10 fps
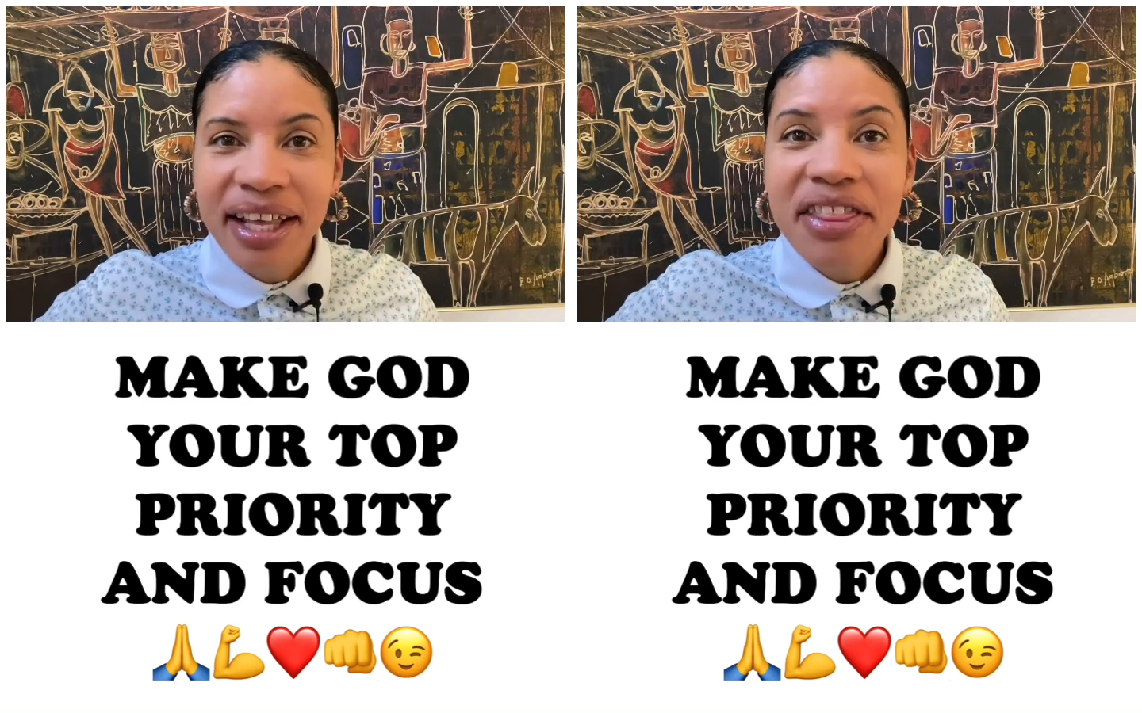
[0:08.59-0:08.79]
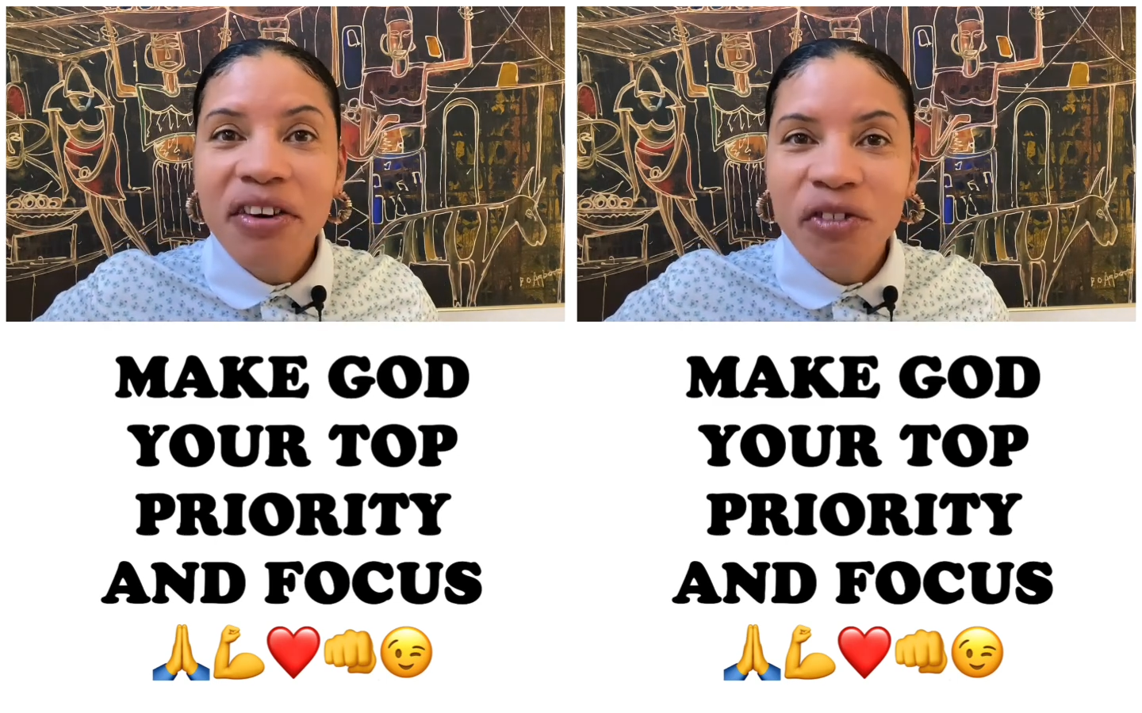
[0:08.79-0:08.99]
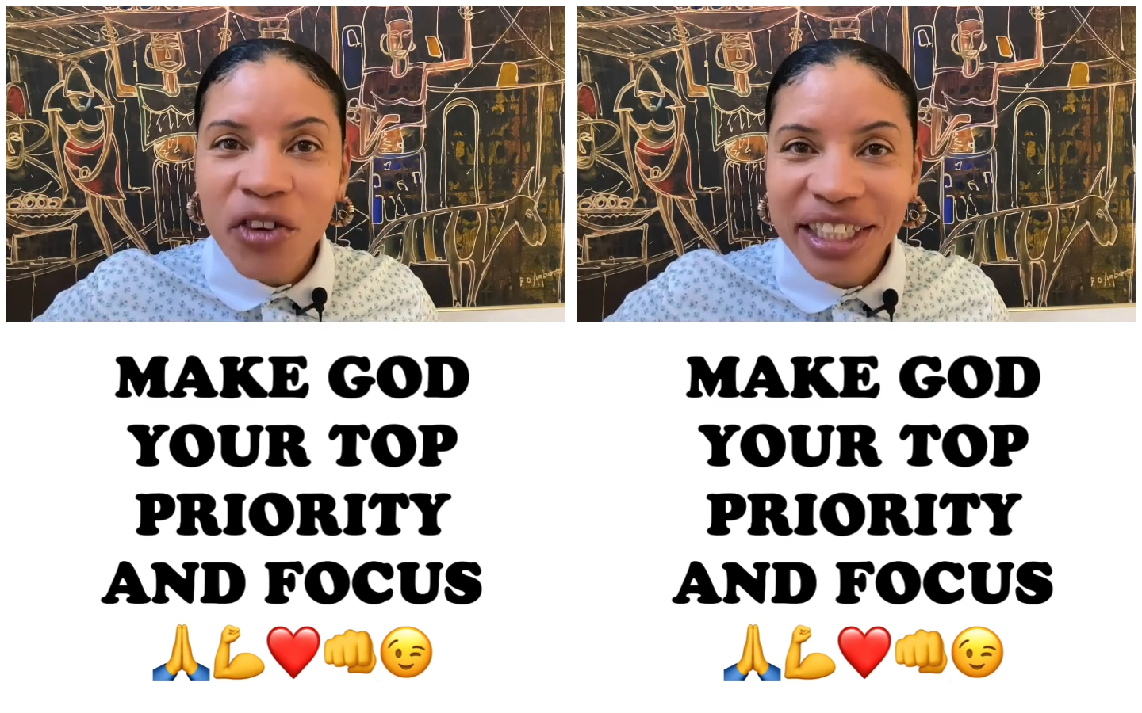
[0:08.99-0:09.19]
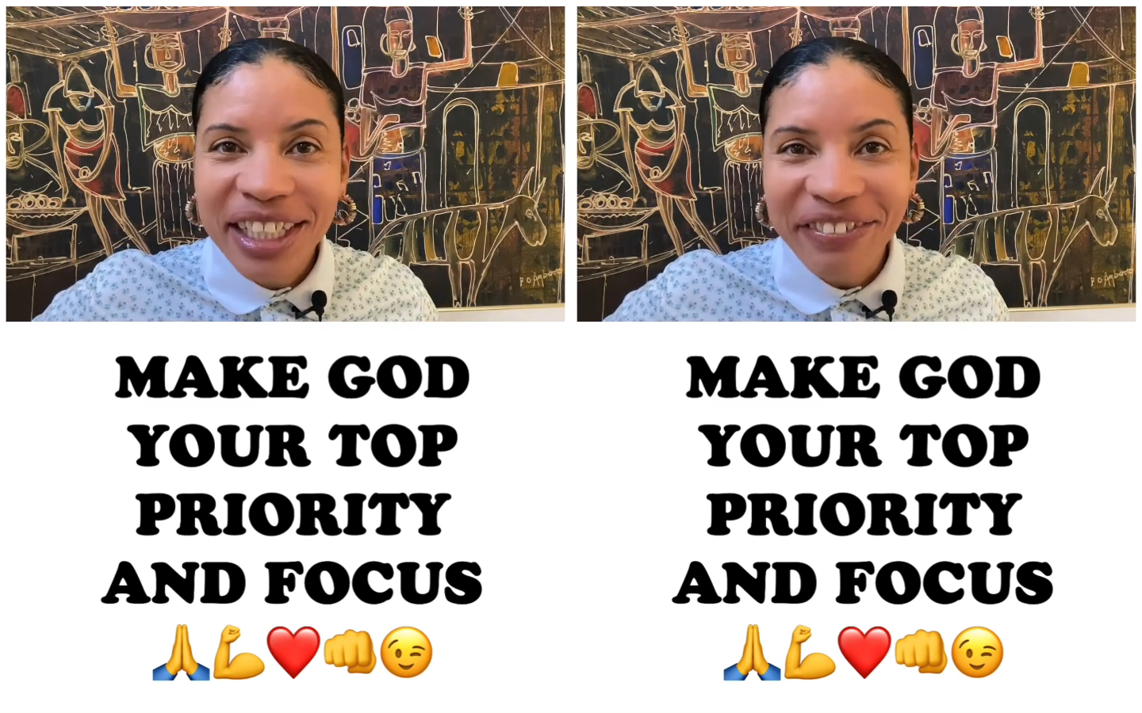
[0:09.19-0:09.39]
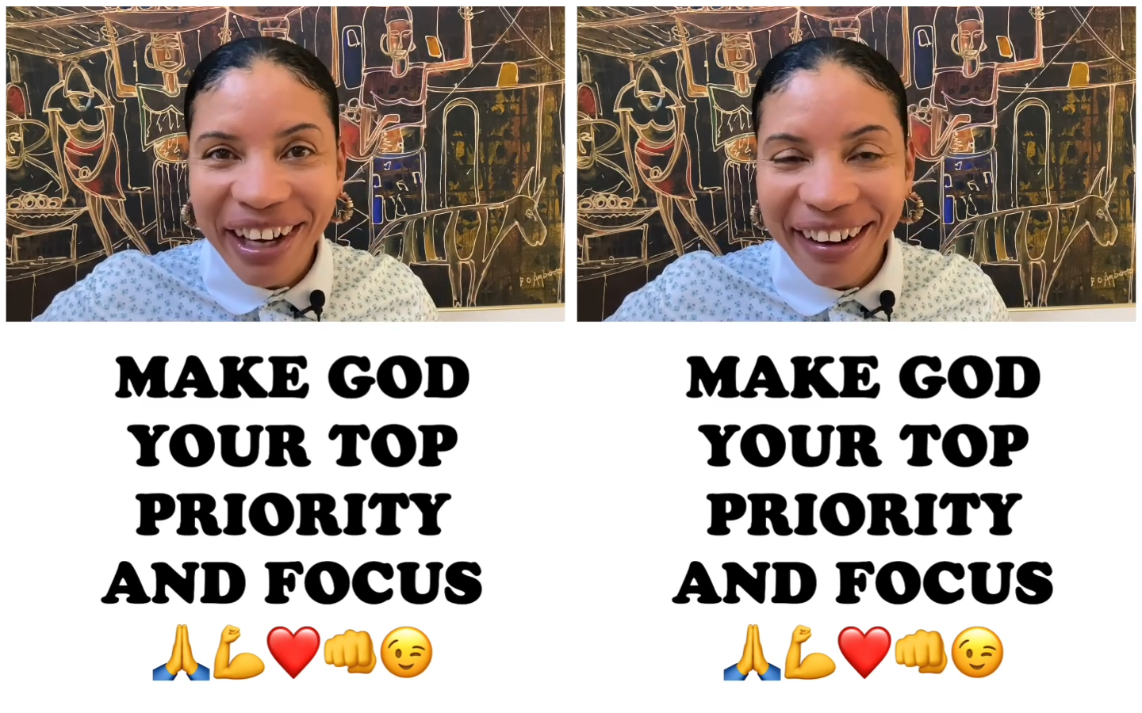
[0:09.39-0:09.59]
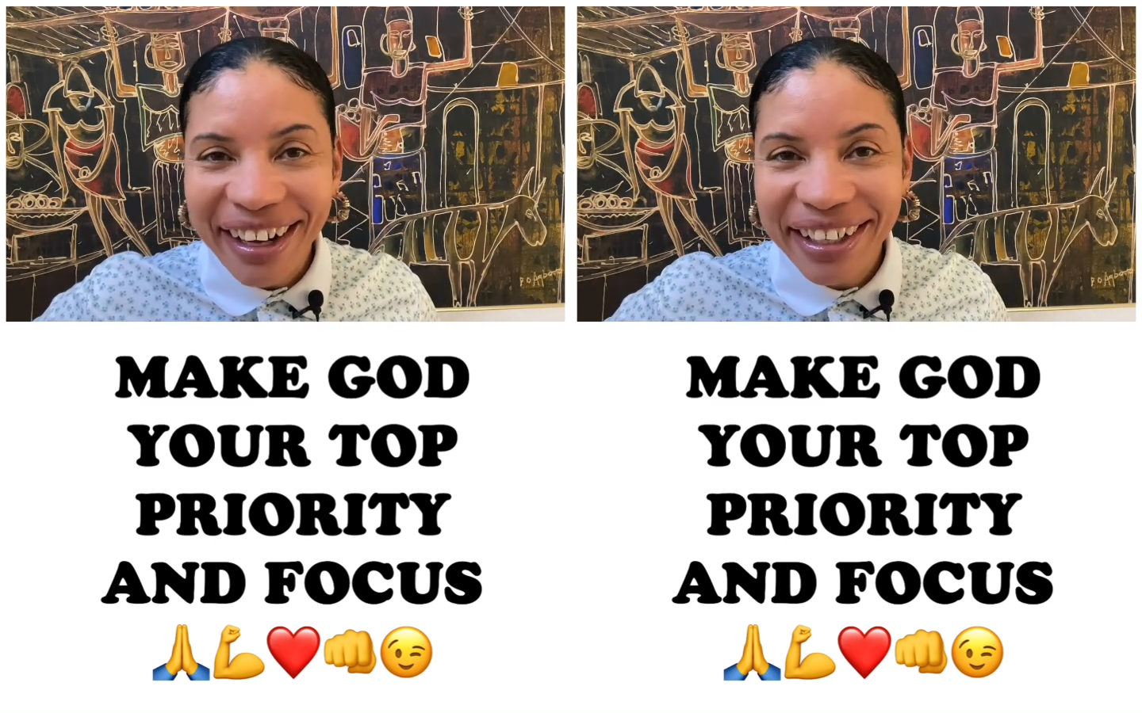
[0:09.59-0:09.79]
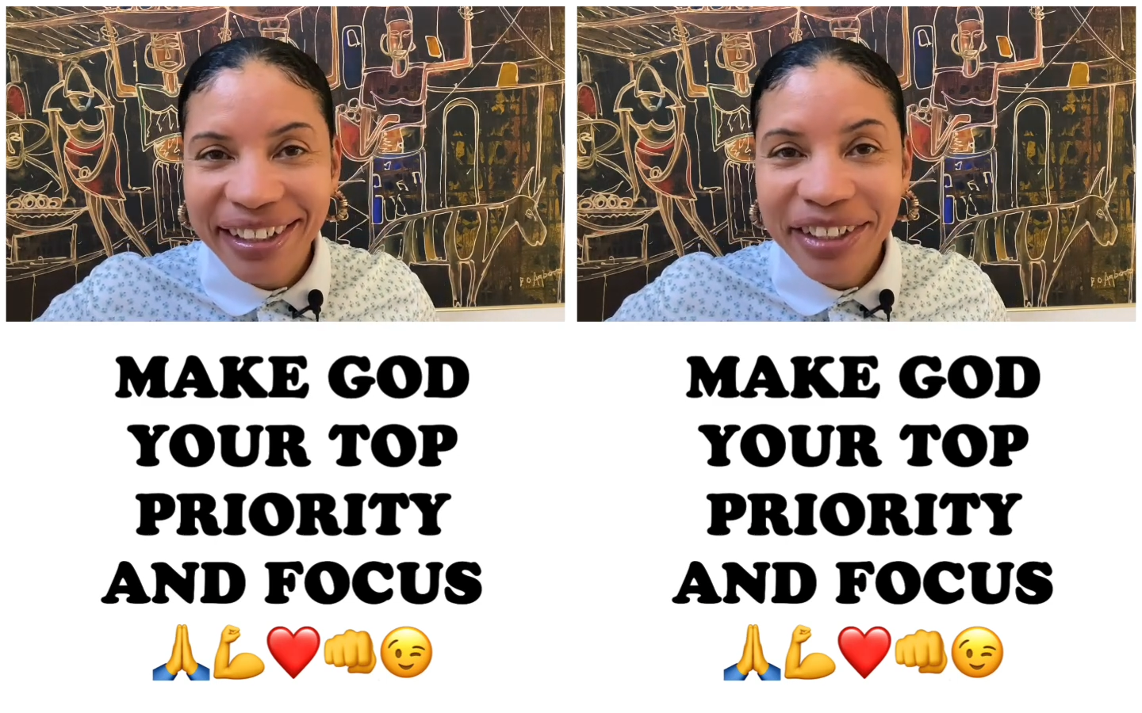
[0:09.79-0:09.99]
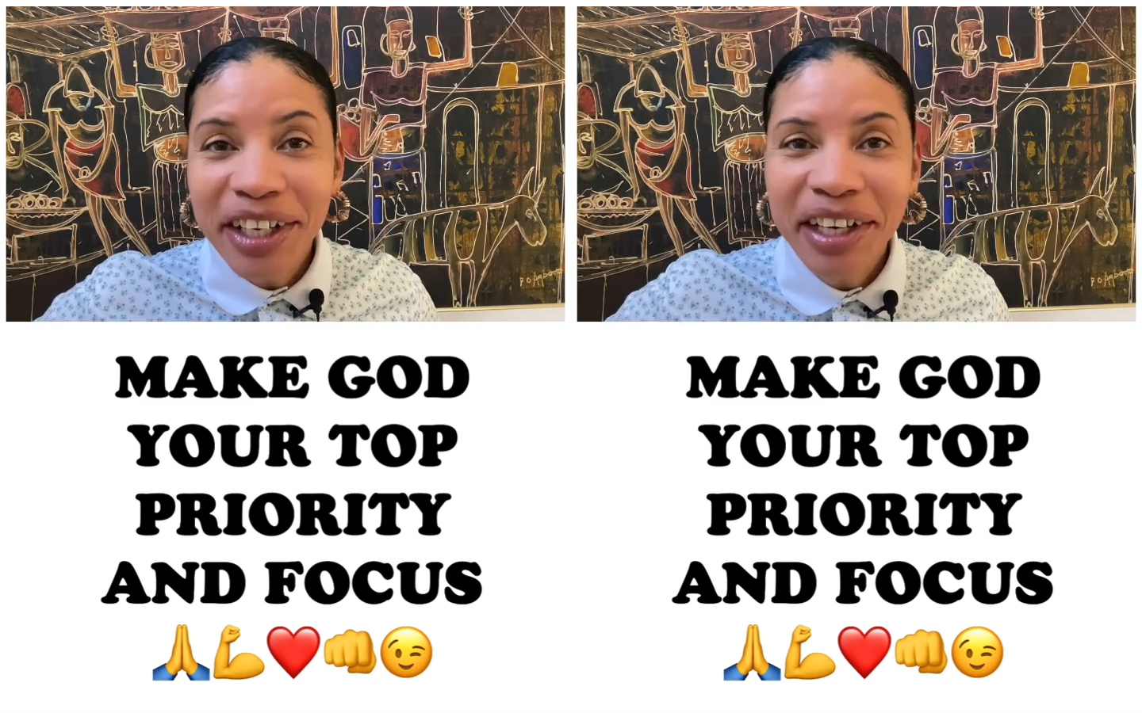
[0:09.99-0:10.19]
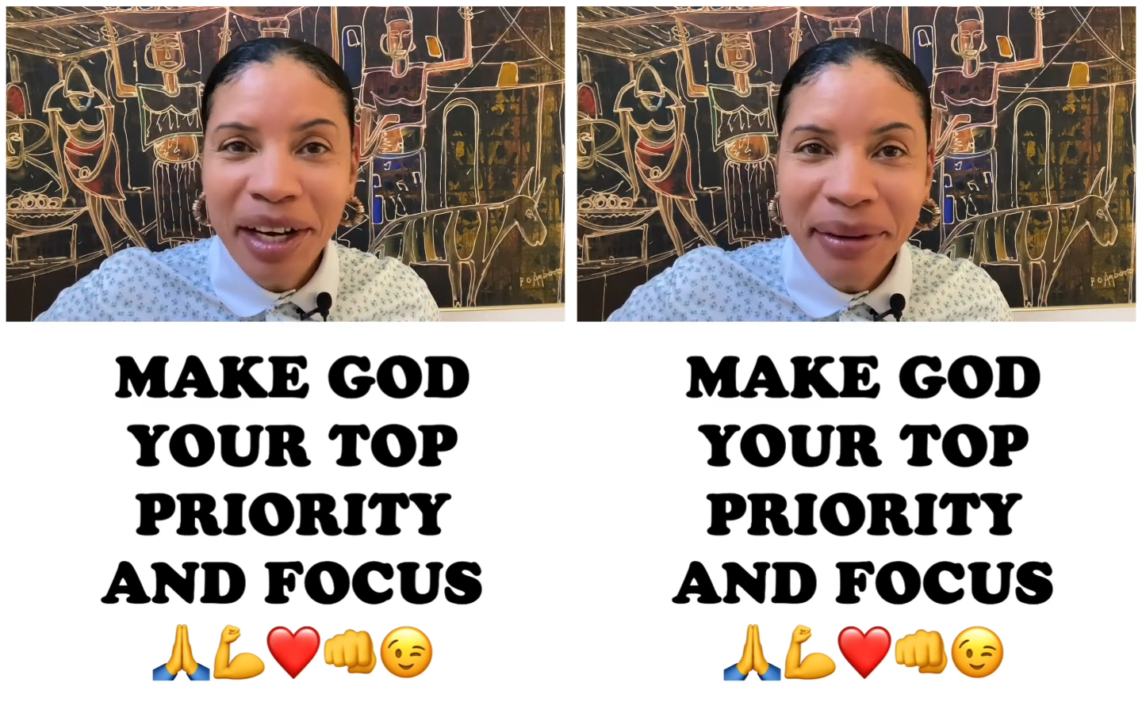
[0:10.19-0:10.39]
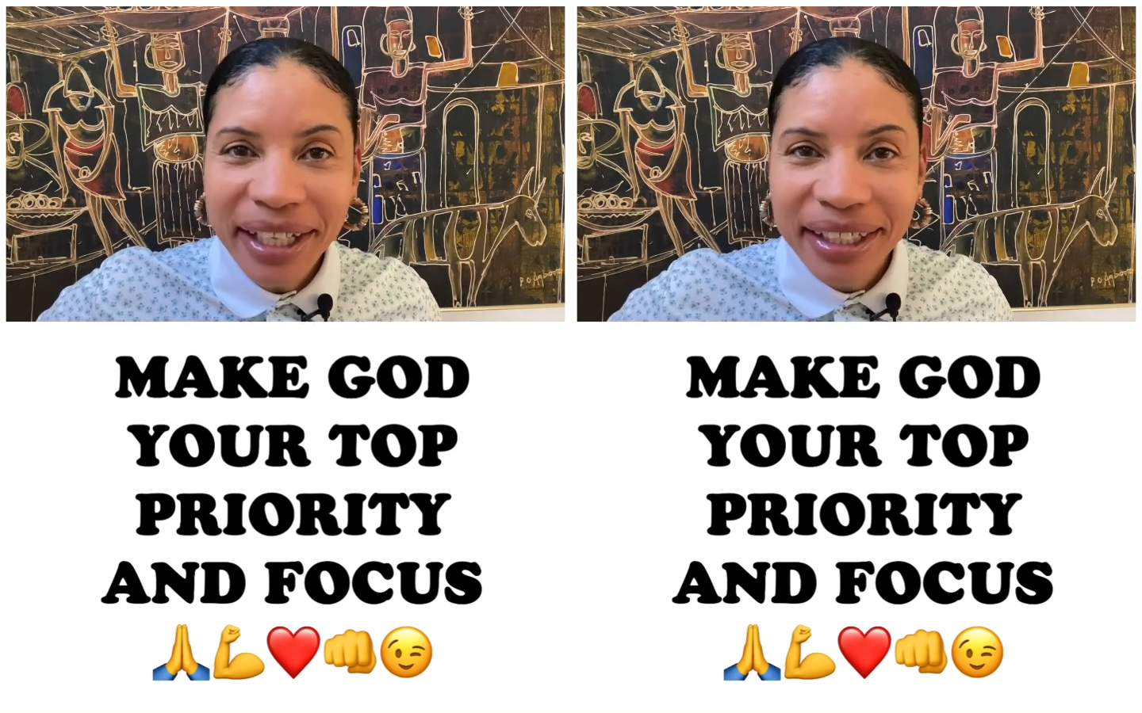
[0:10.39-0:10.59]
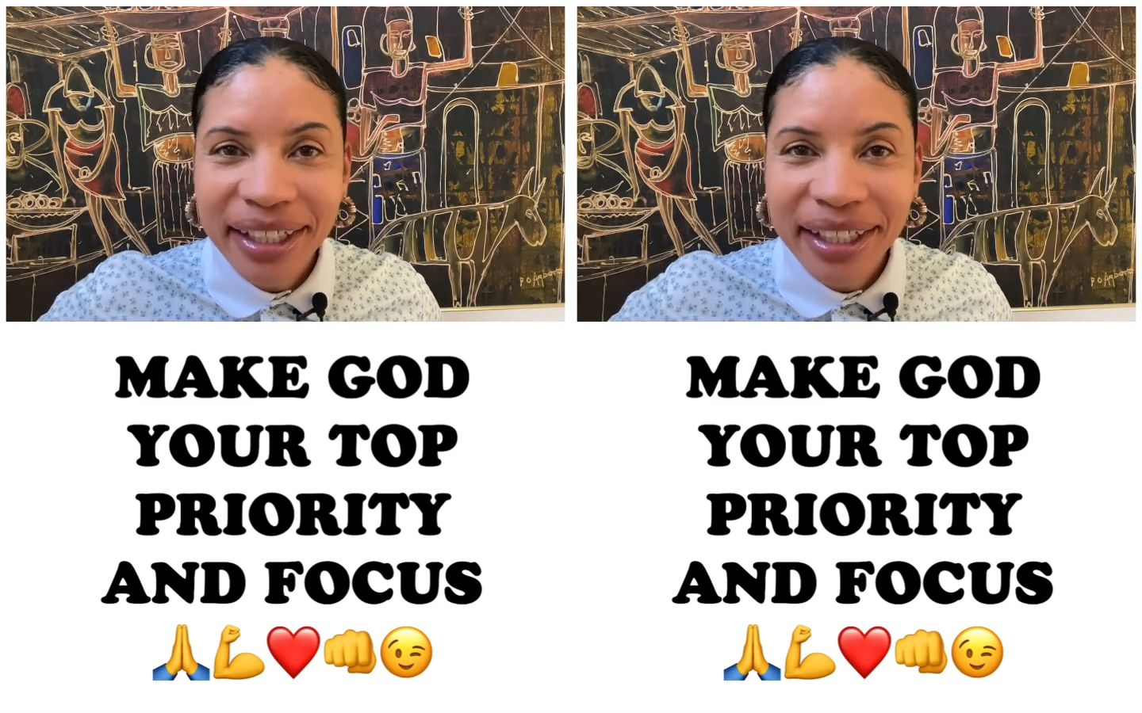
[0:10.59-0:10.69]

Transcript: the voice of God. Do you hear it?